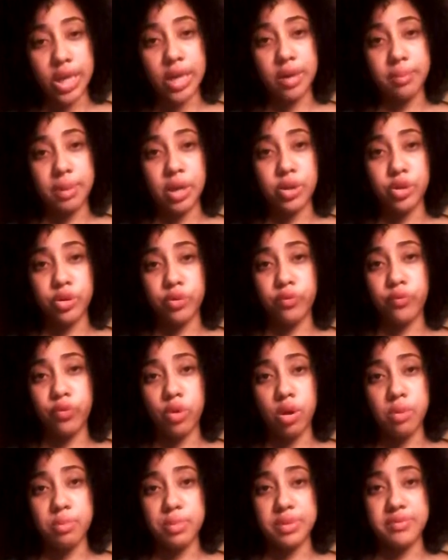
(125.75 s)
about your
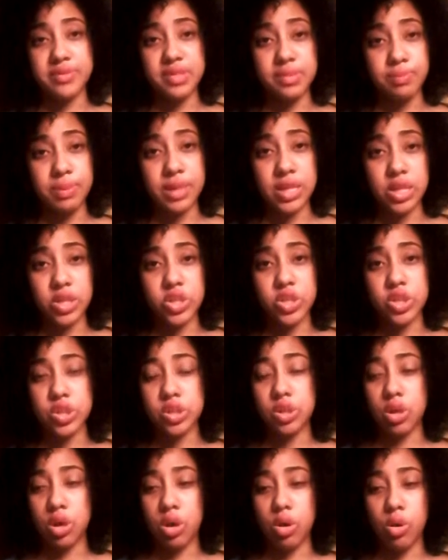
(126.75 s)
informative speech.
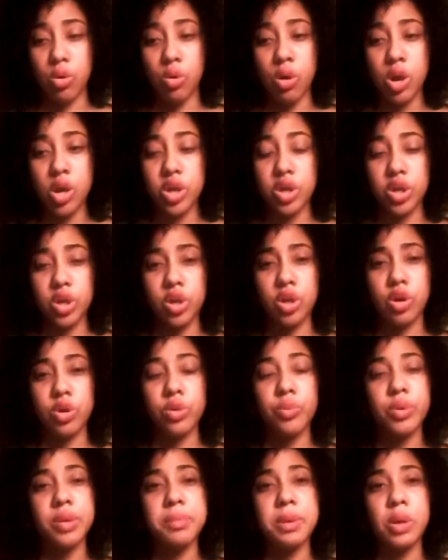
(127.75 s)
So, you
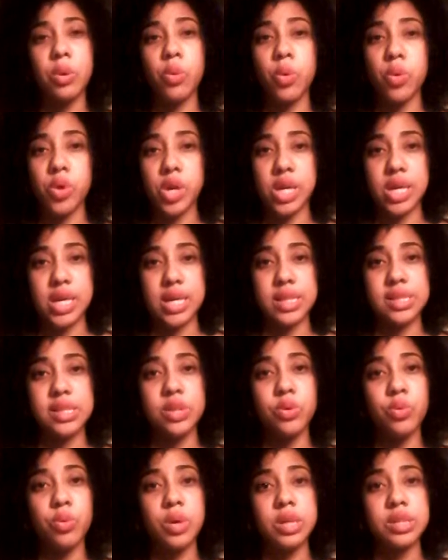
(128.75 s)
want to be organized.
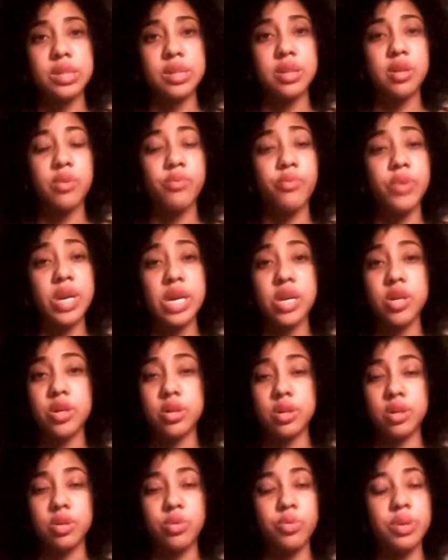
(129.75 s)
You want the reader
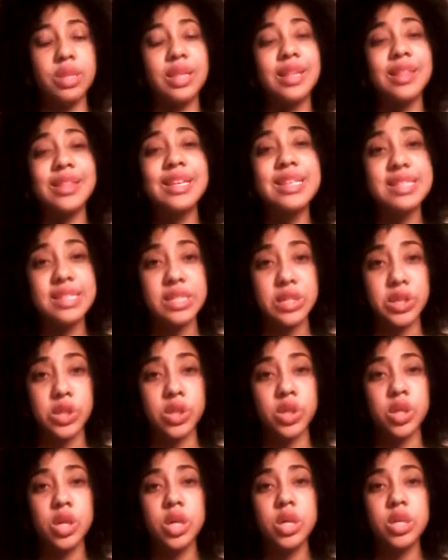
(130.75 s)
and you want the
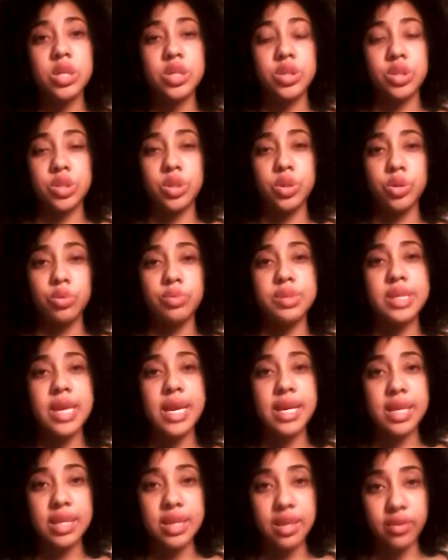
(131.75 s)
listener to
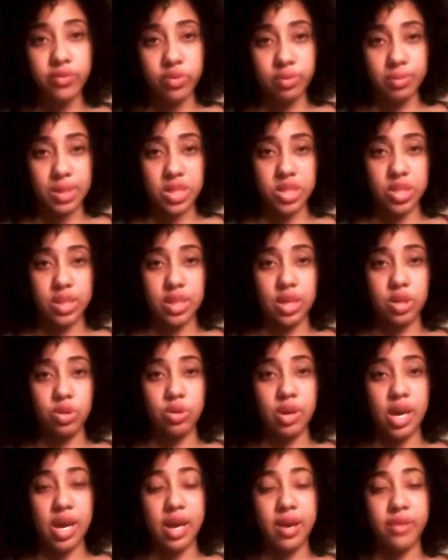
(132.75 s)
take in the information that you
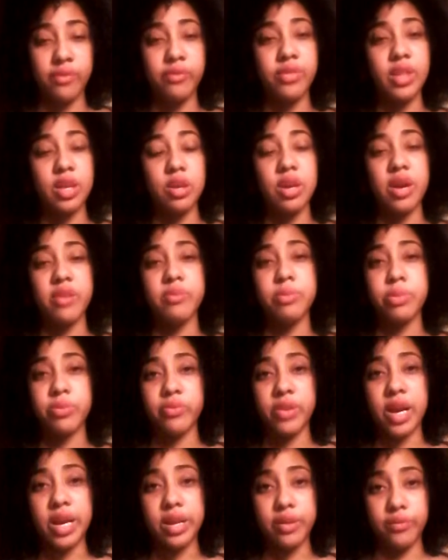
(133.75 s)
have
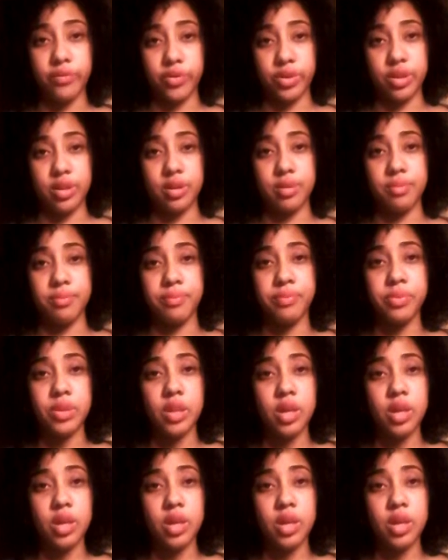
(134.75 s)
provided for them.